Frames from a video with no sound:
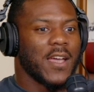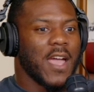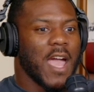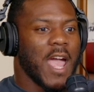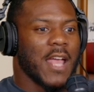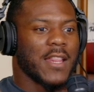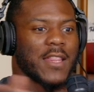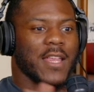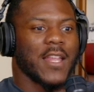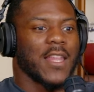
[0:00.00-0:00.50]

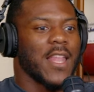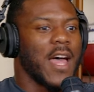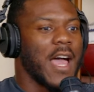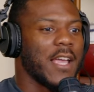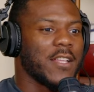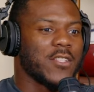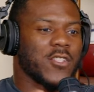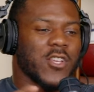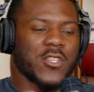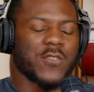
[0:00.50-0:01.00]
And then
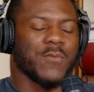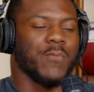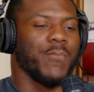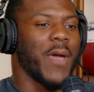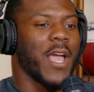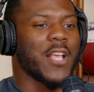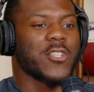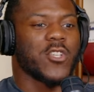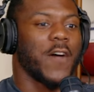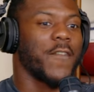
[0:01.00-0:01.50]
like just
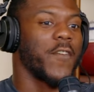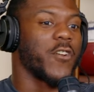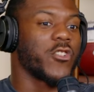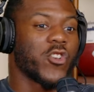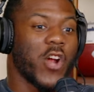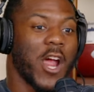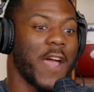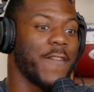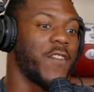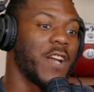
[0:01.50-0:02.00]
based off of
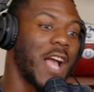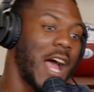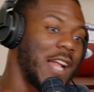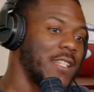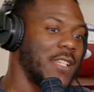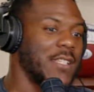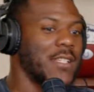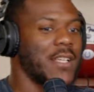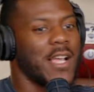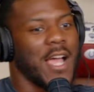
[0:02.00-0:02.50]
traffic, I
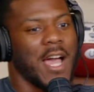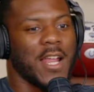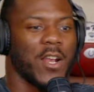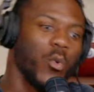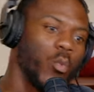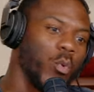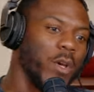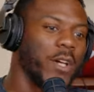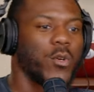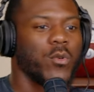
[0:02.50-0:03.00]
just kind
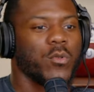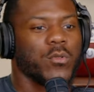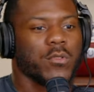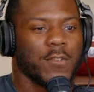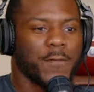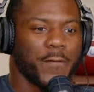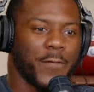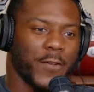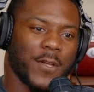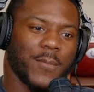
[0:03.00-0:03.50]
of wiggle.
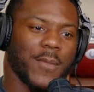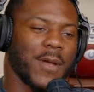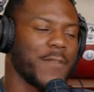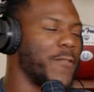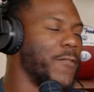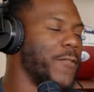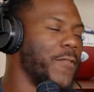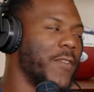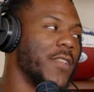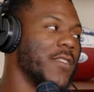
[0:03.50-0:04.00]
You feel me? I'm
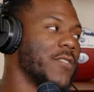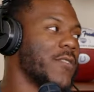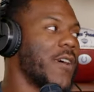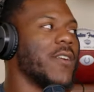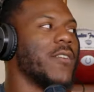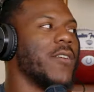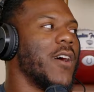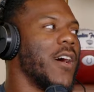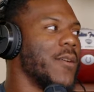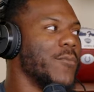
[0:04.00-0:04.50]
from Philly, so I
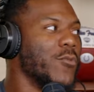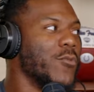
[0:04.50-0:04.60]
know how to